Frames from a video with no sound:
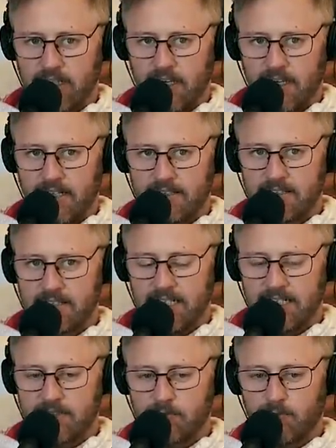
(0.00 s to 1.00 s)
it's
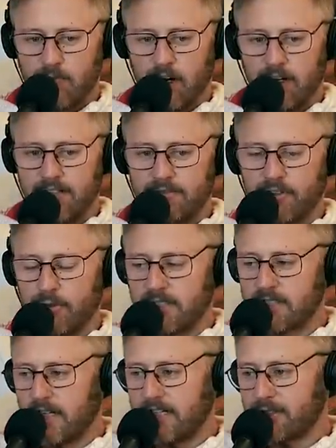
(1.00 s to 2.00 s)
our
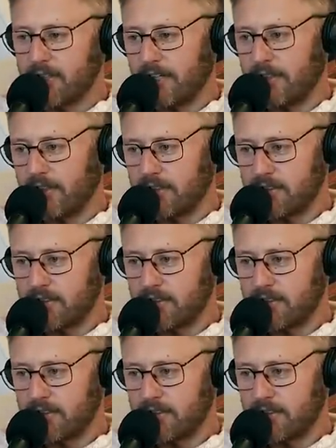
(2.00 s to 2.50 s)
influence on each other.